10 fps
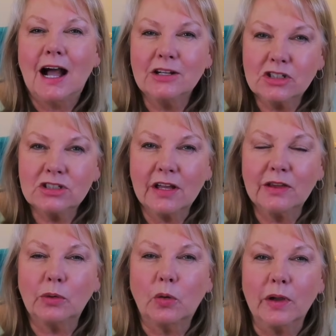I just thought they
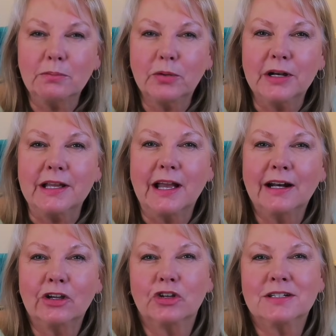were quite pretty, and
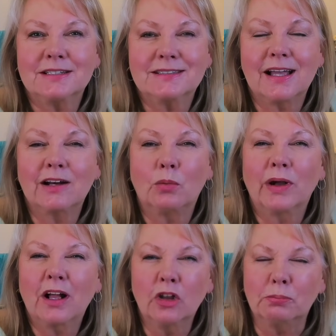I couldn't decide on what
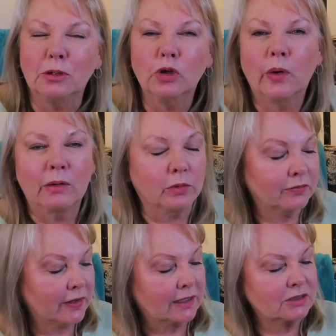color blue I would
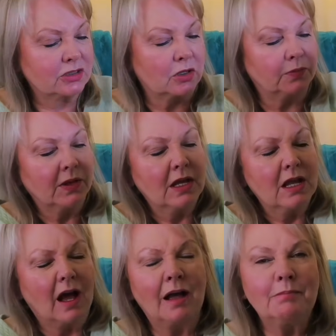have had, so
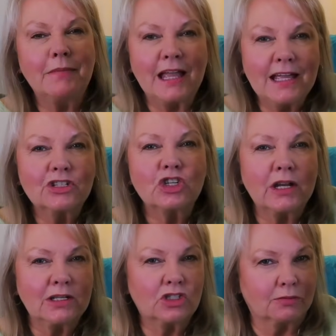I may
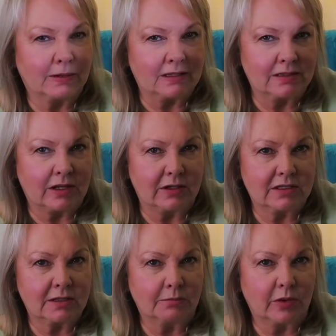change the buttons out at
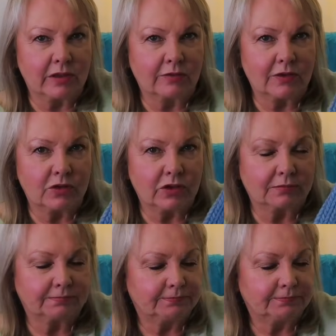some point in the future.